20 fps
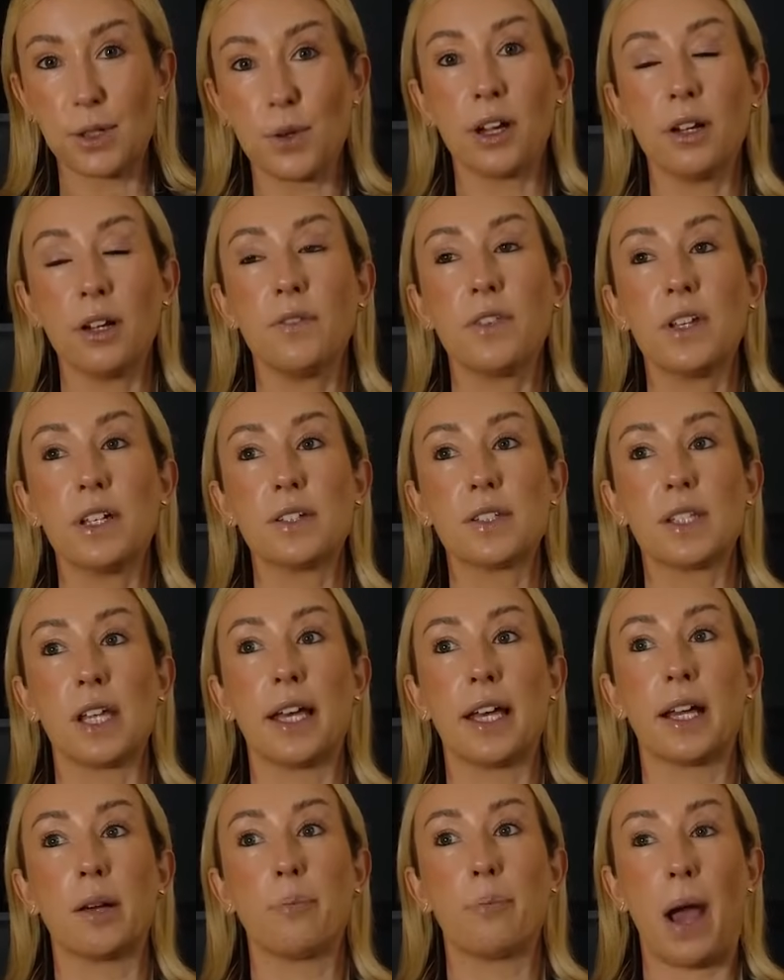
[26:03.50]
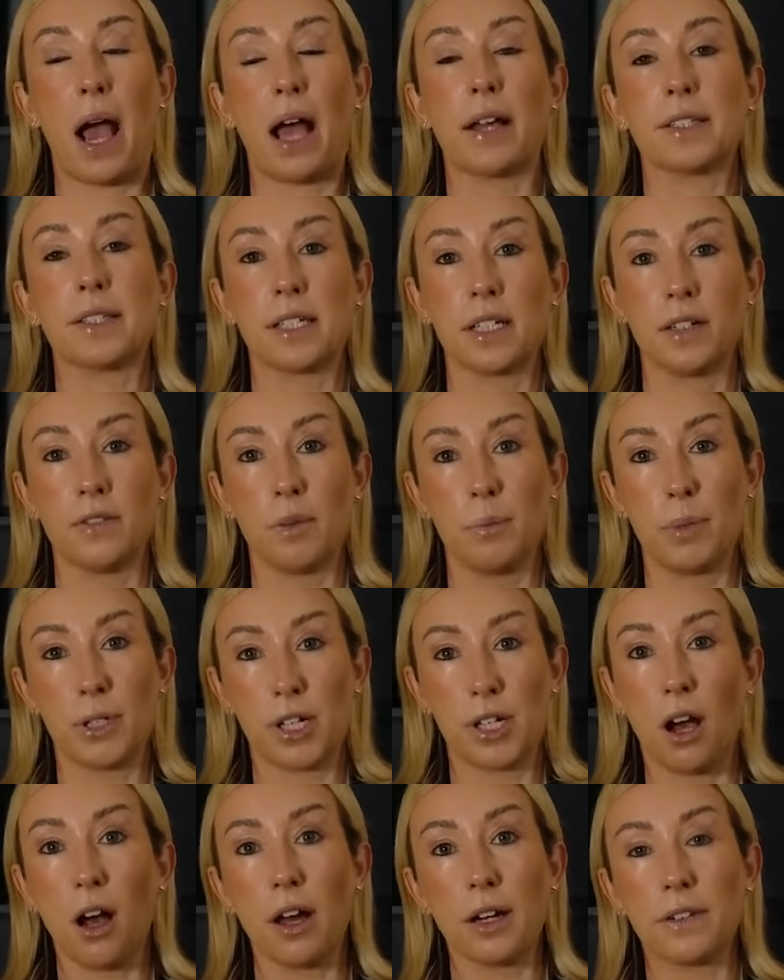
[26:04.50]
So think of these like passing of a
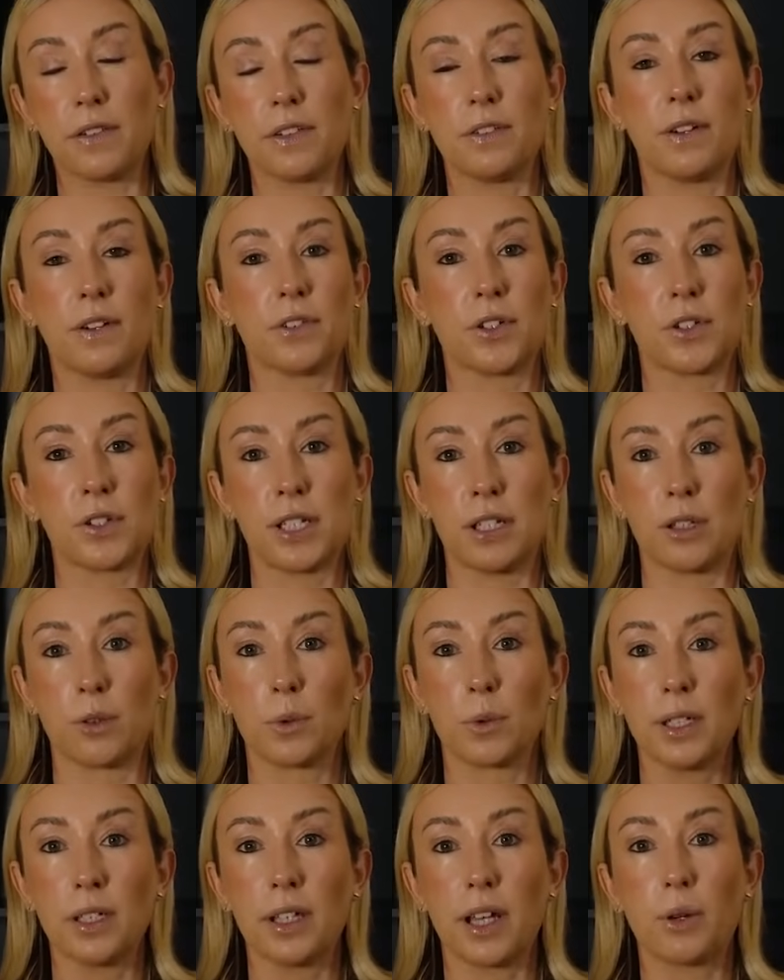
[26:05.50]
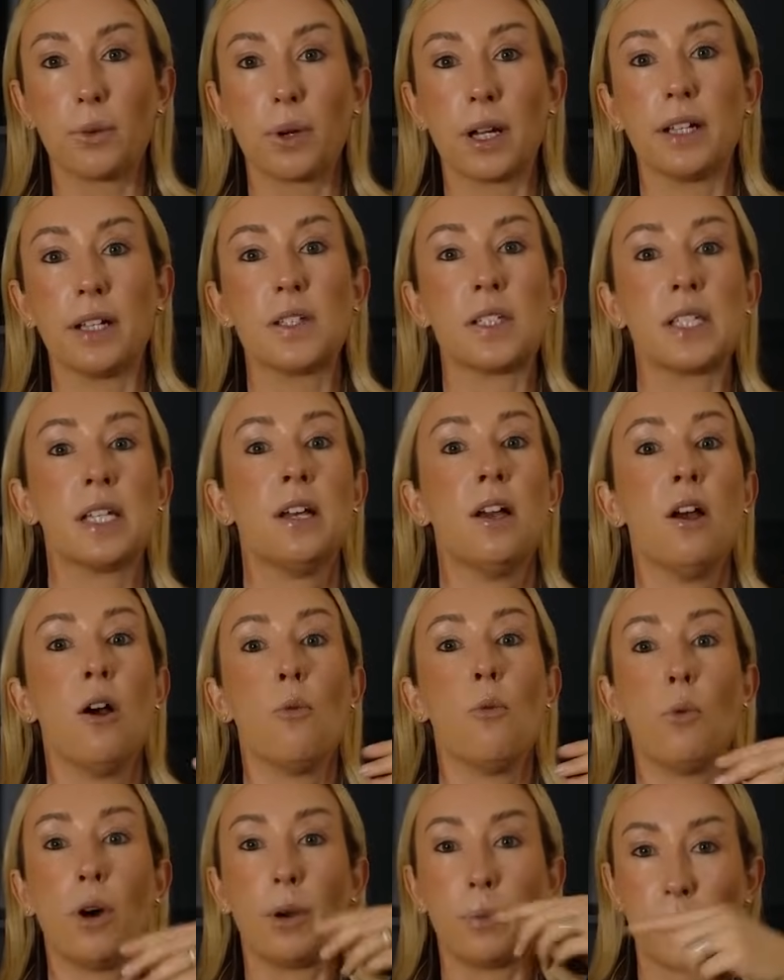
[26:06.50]
baton. If you've ever seen a relay race,
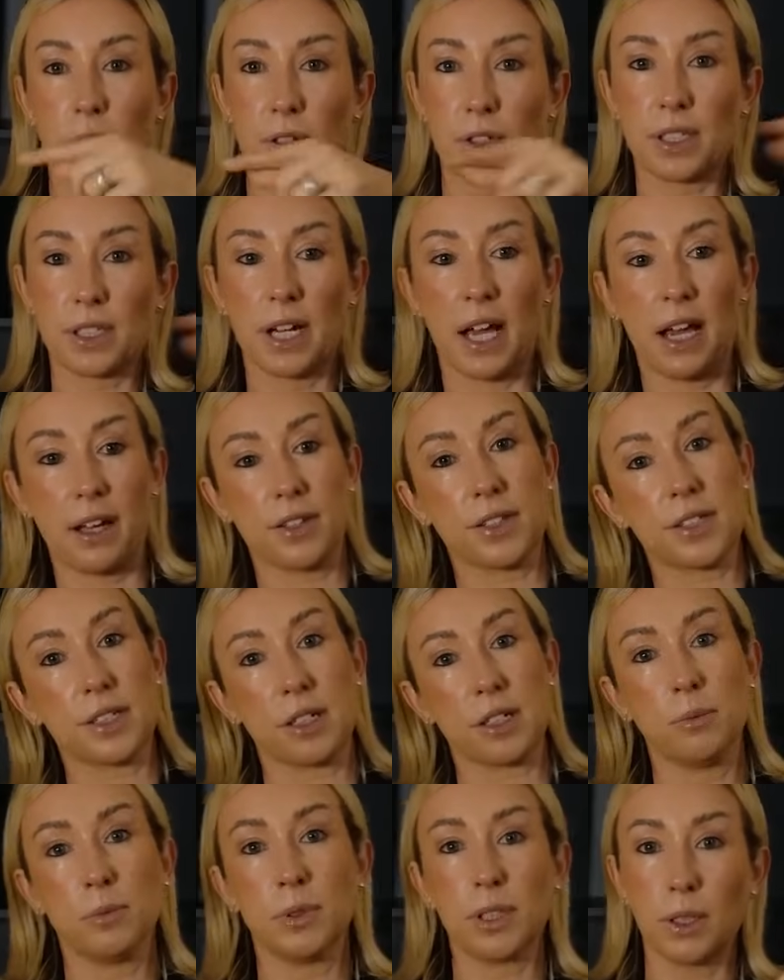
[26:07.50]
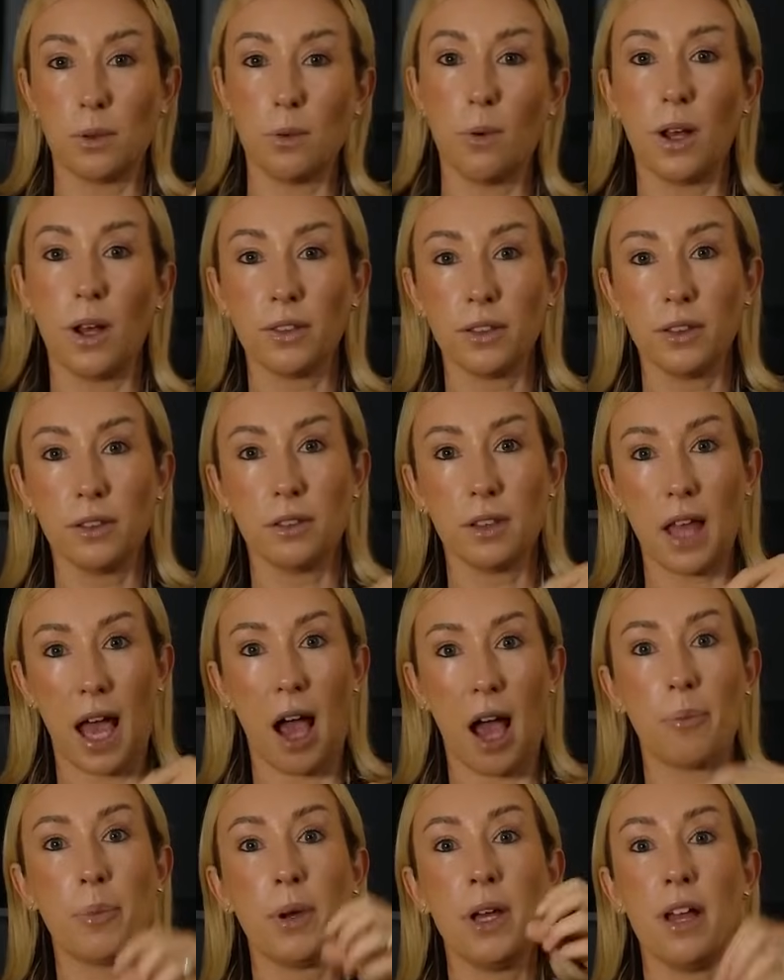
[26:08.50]
one person has to complete one
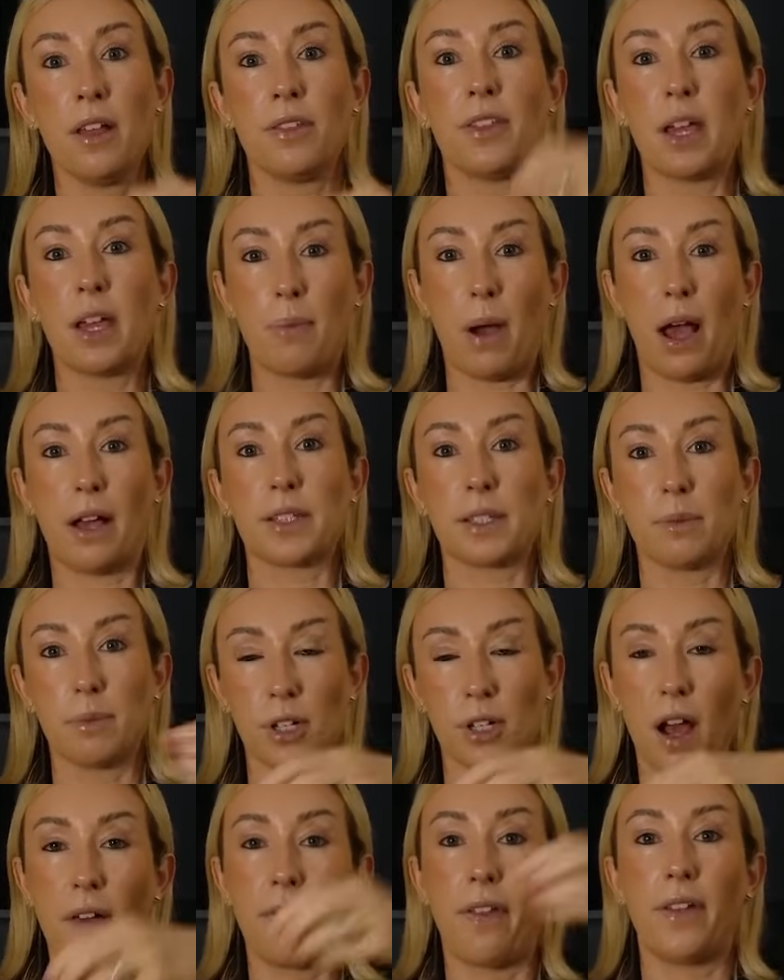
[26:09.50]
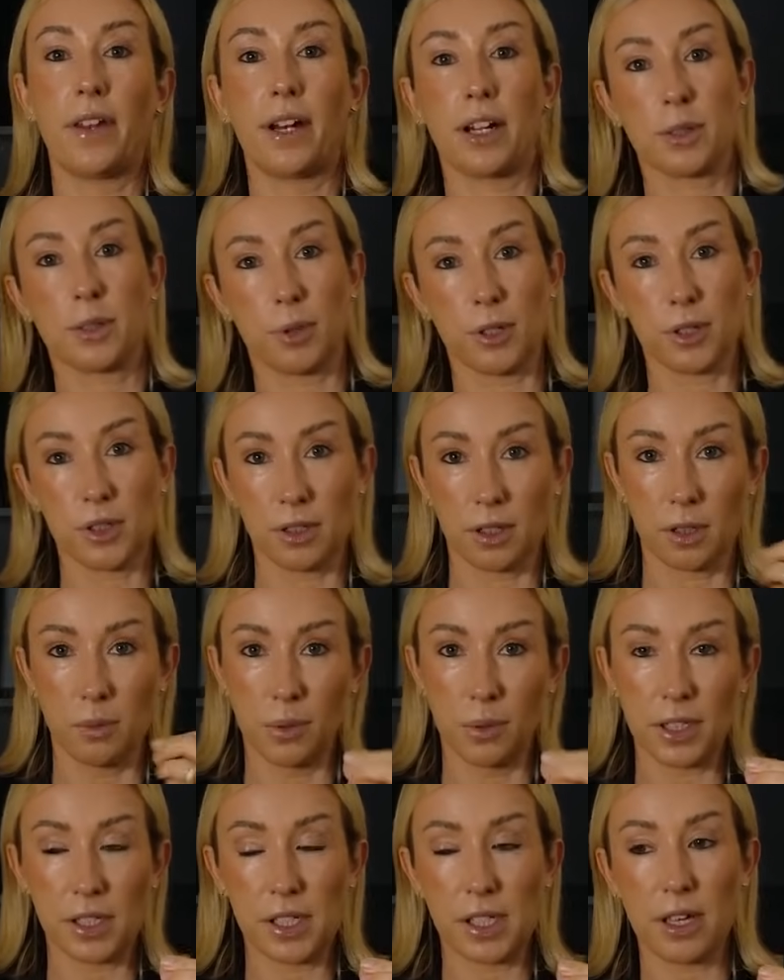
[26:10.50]
lap, they pass the baton, then the next person
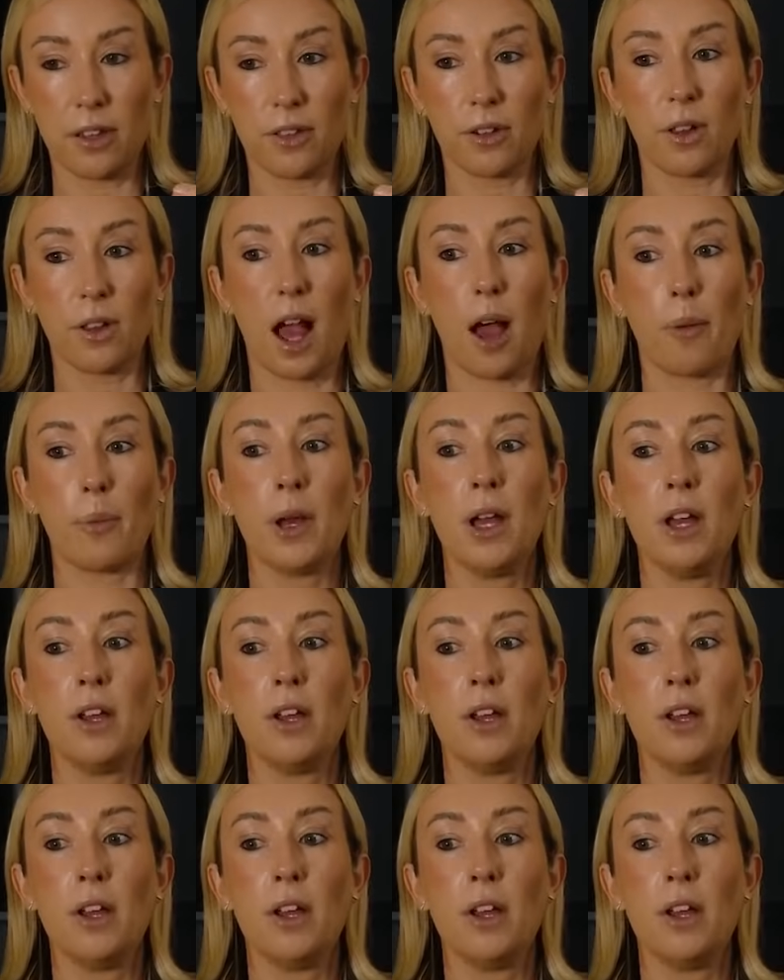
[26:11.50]
completes the other lap.